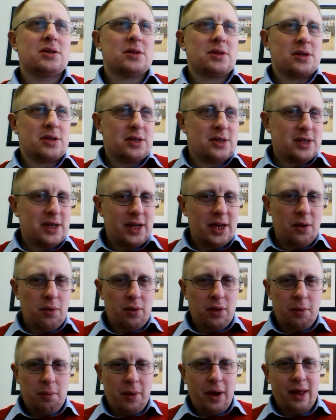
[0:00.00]
continue on
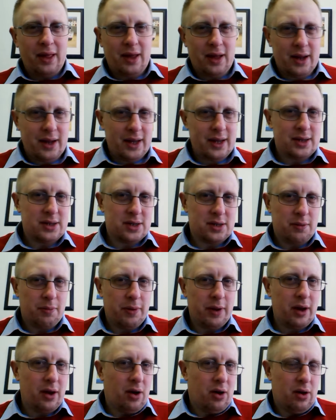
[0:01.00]
the path he needs to
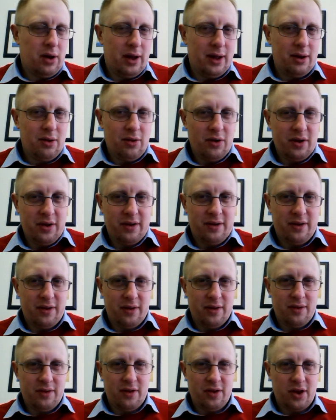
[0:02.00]
be on in order
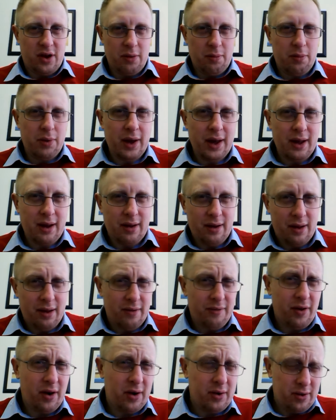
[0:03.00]
to compete at the
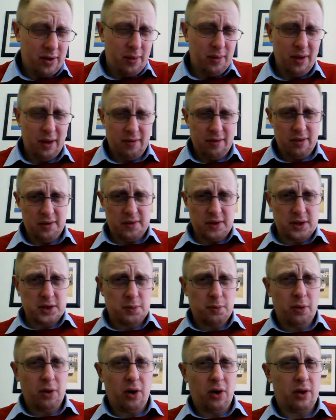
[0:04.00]
very top level of the
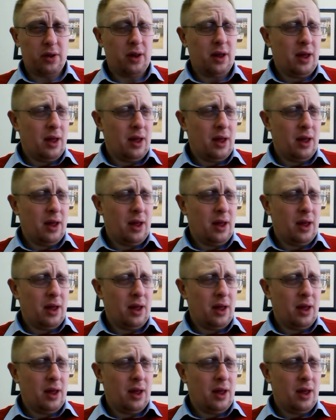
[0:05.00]
sport.